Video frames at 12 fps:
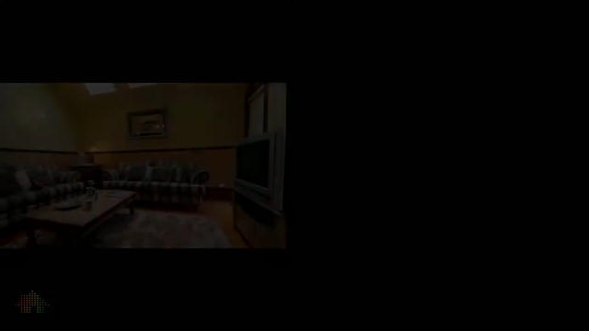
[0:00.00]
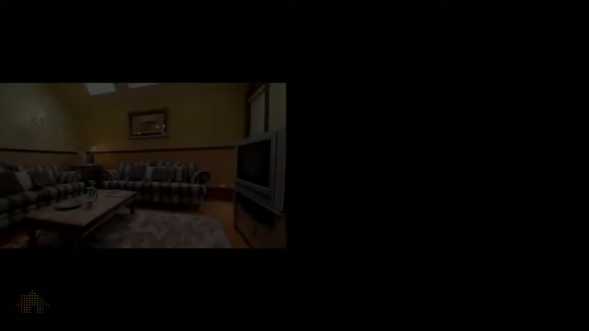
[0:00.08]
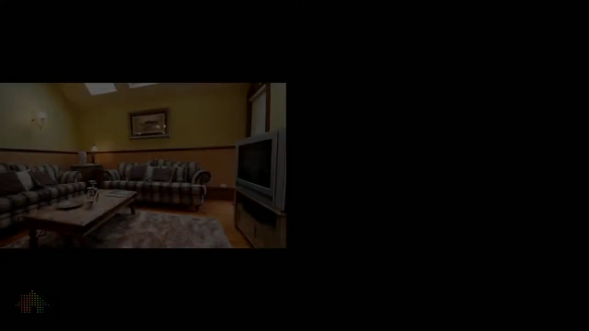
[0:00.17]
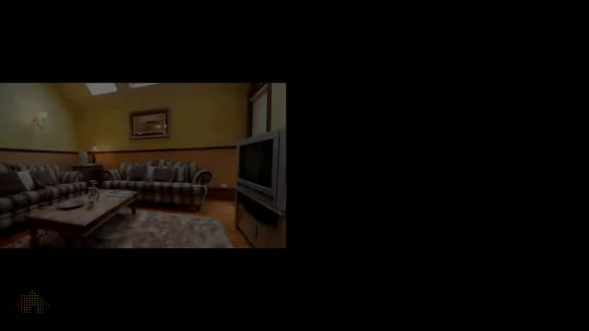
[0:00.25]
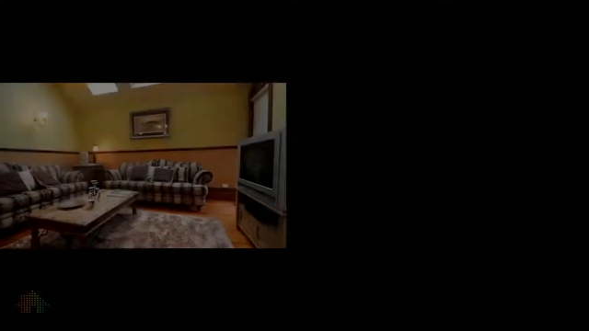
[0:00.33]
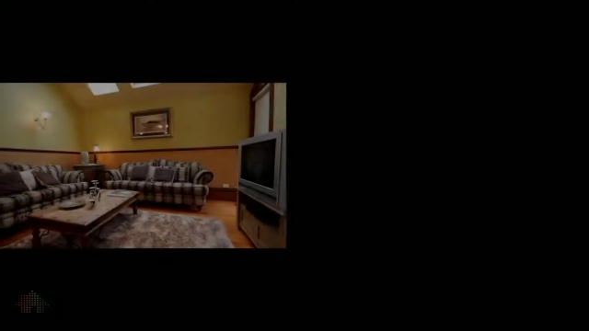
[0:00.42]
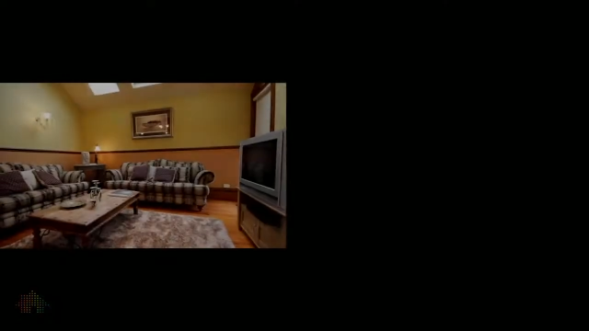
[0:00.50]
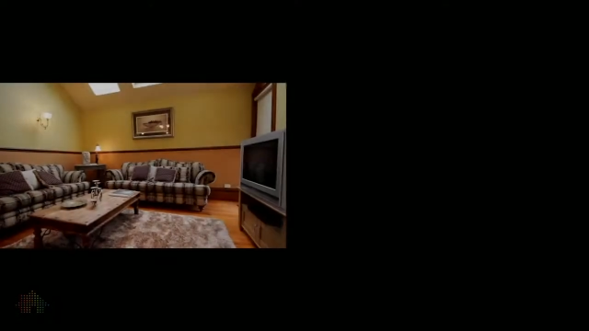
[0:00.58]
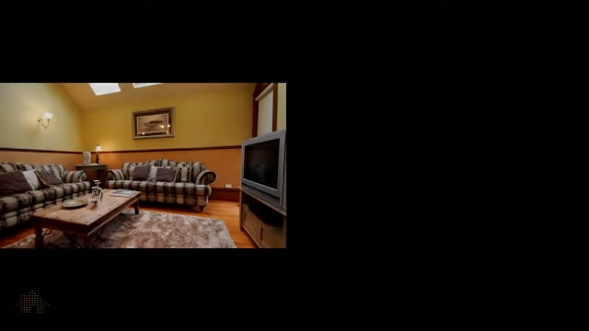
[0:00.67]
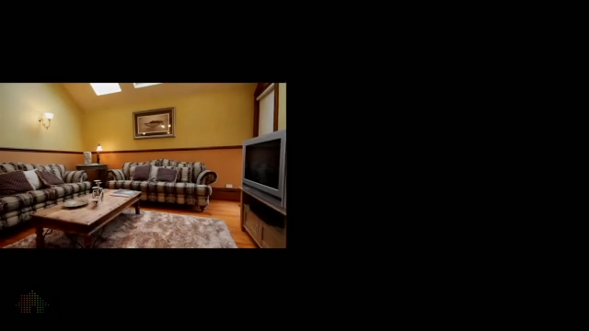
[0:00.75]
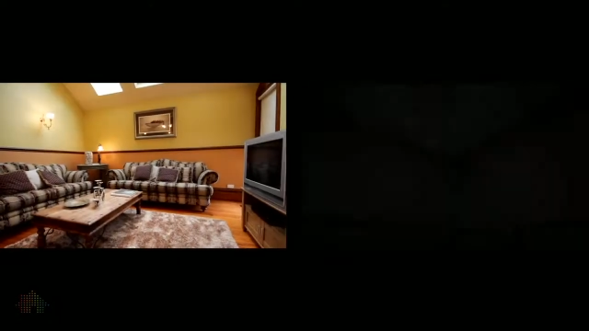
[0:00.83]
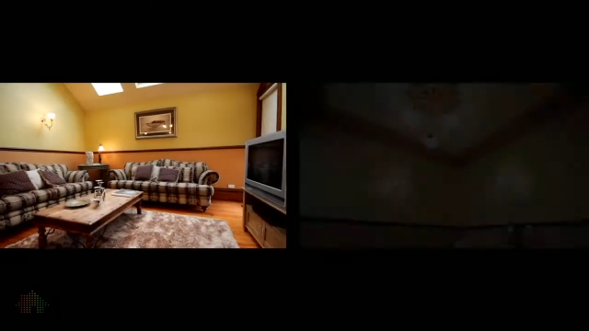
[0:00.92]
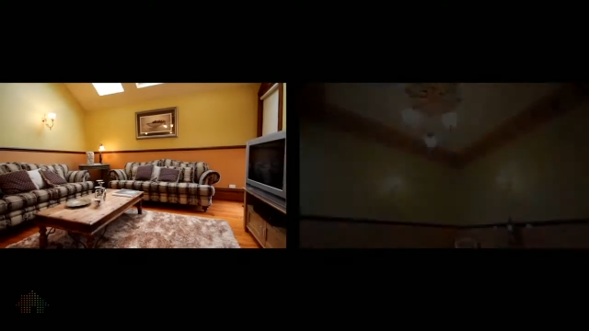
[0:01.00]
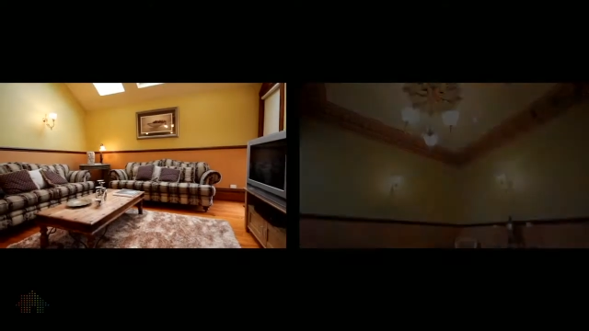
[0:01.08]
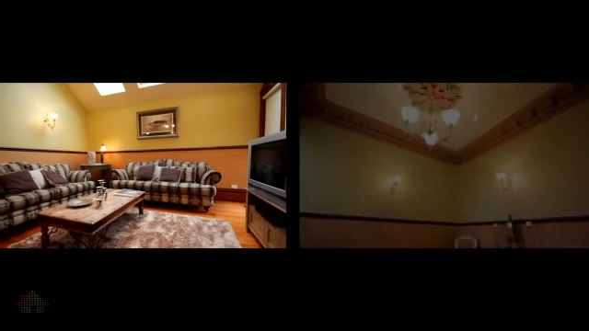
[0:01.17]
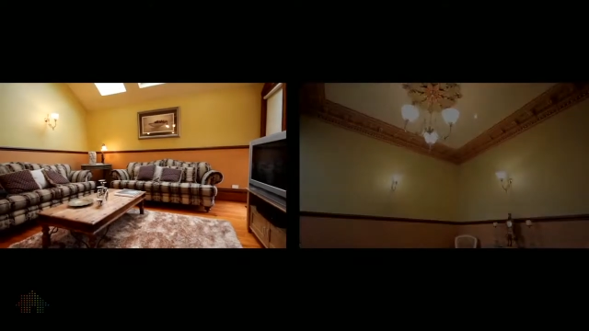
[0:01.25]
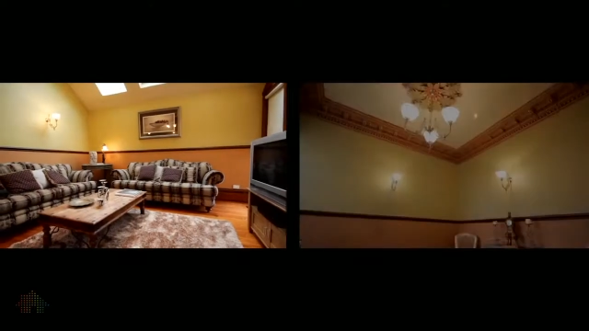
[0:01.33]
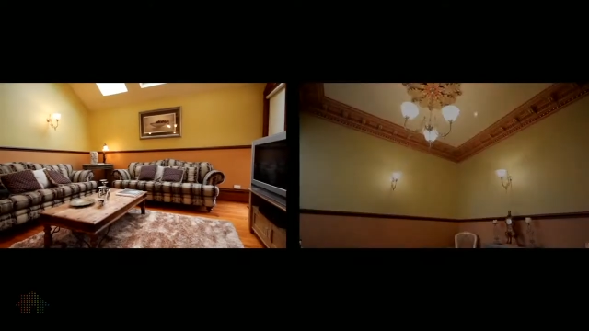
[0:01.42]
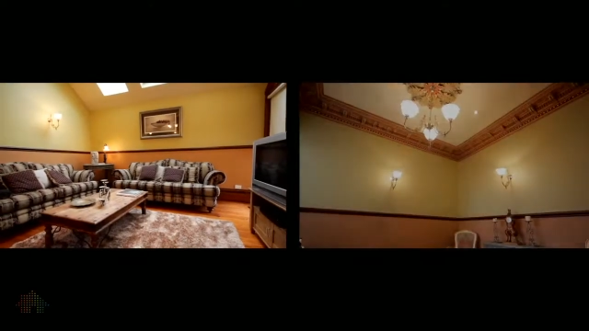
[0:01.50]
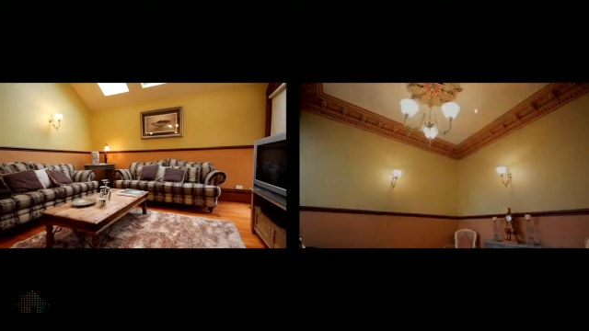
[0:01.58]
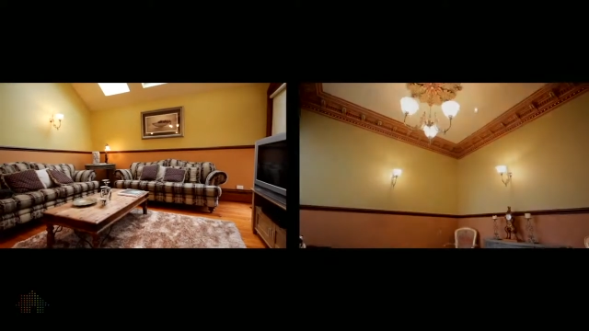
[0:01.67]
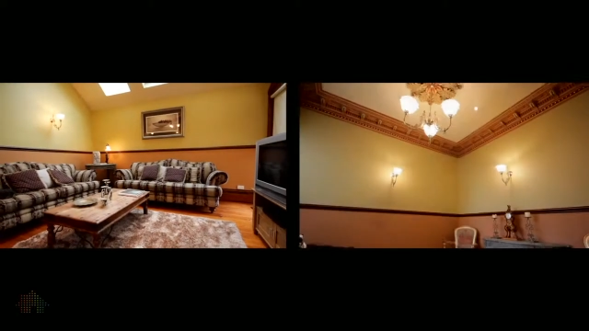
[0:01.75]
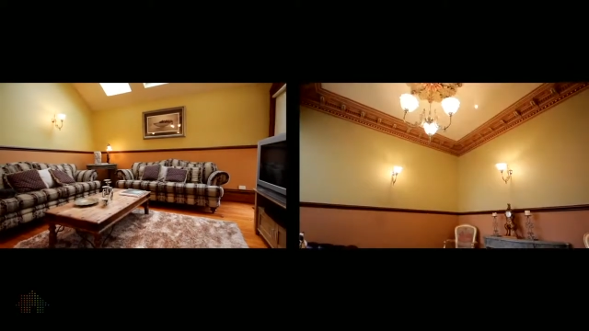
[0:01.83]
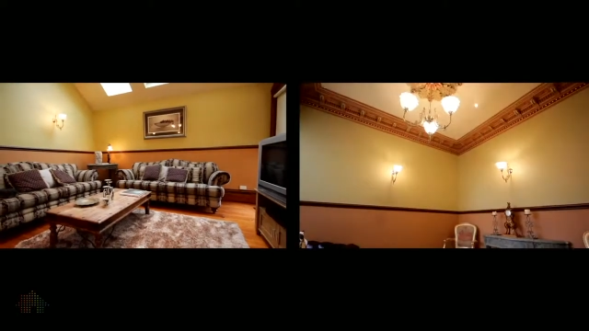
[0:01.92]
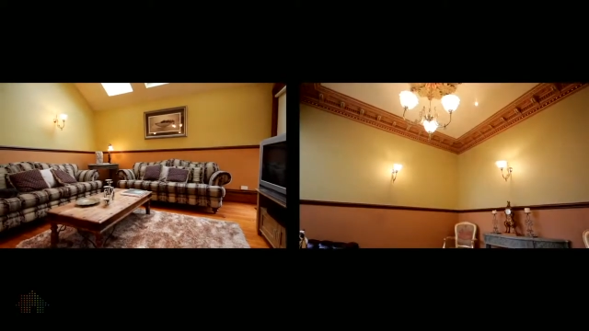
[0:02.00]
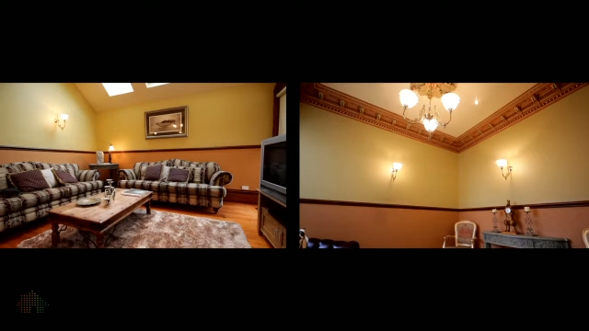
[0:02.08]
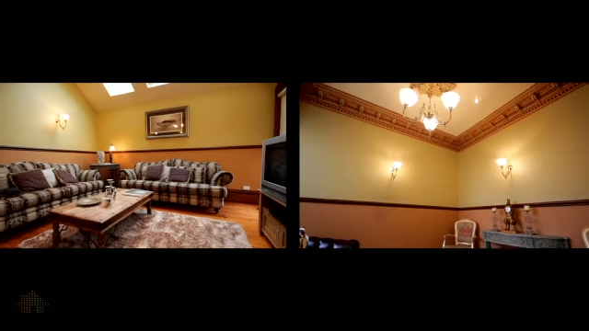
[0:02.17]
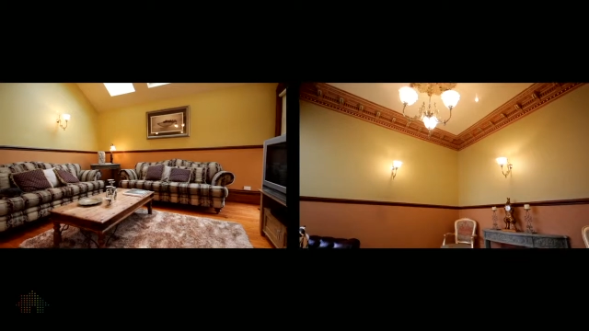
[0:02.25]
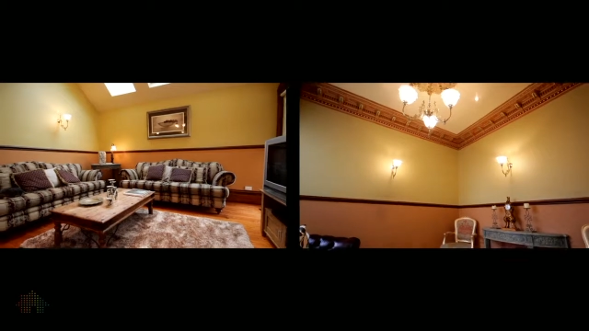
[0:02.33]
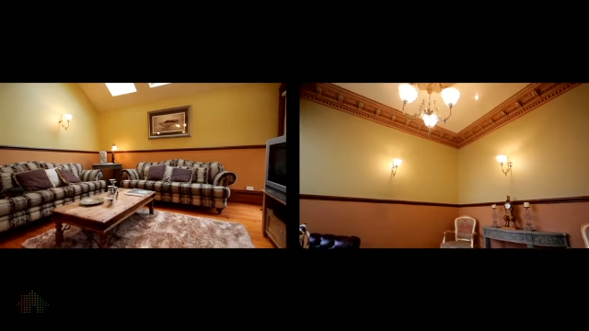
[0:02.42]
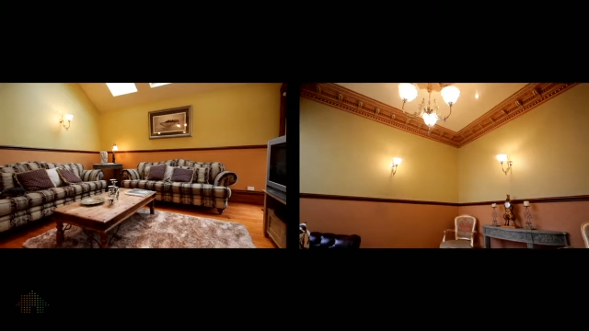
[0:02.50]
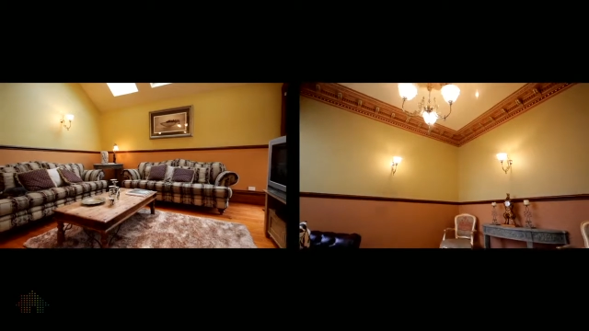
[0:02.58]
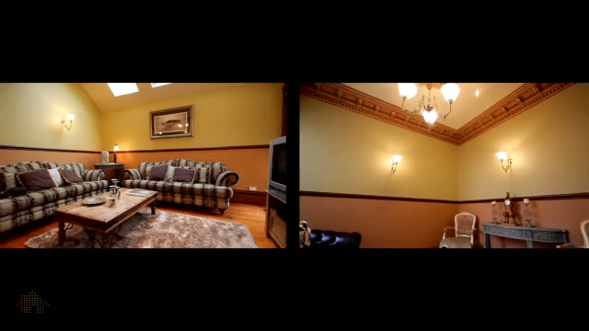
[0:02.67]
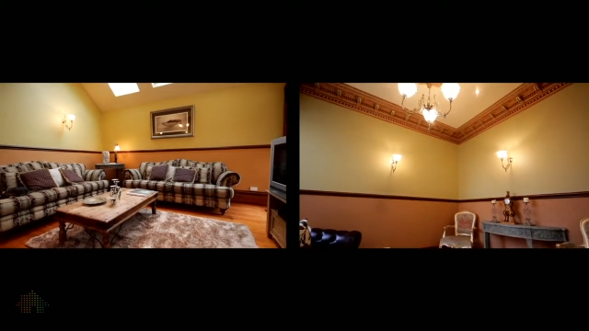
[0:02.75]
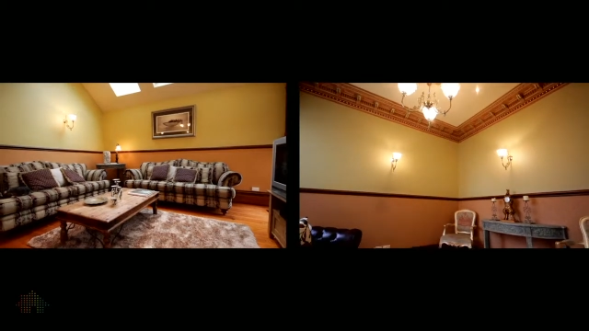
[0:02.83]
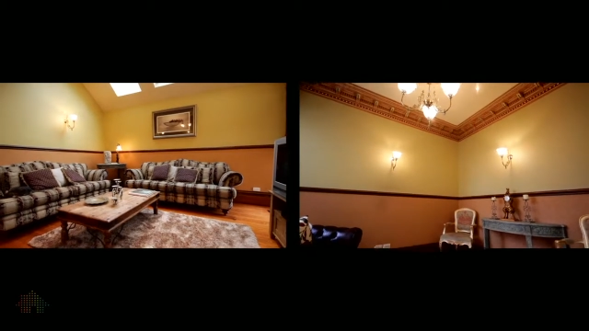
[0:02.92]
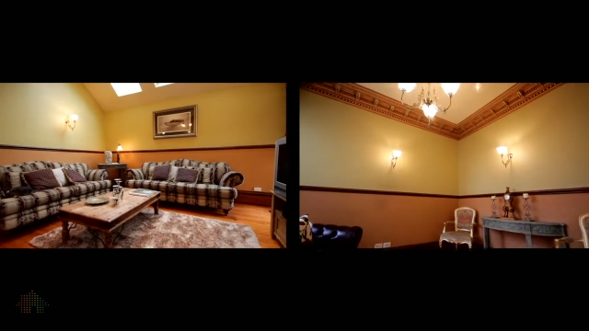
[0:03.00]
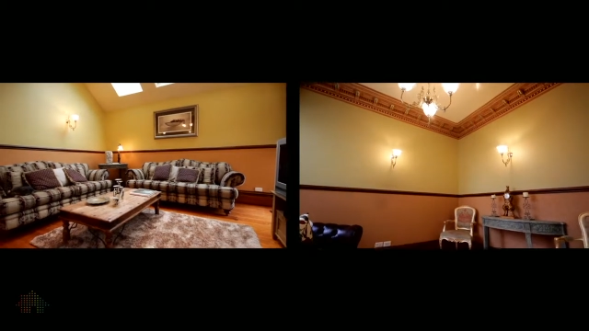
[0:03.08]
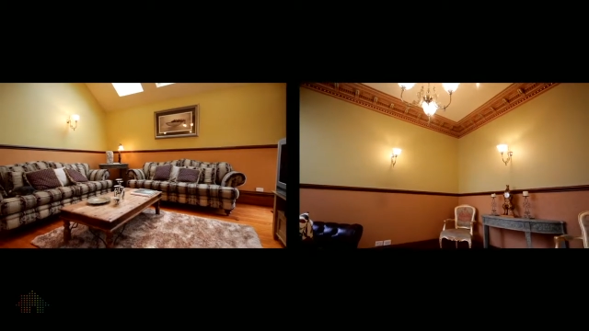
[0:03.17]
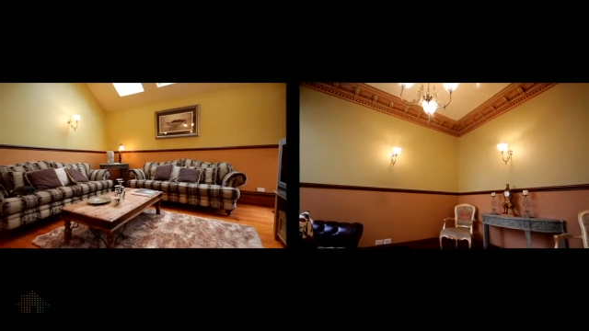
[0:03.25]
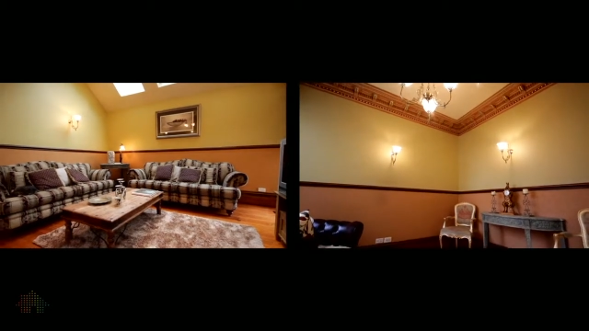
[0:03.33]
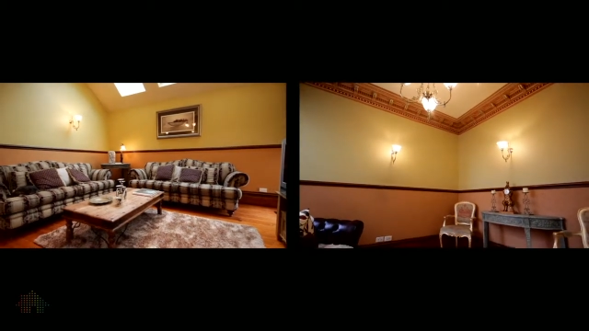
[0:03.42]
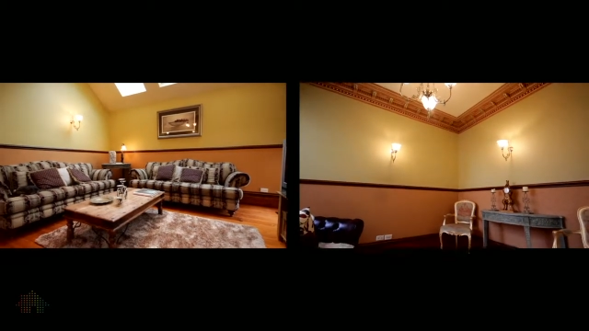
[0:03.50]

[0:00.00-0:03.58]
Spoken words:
Nobody's mouth can be seen.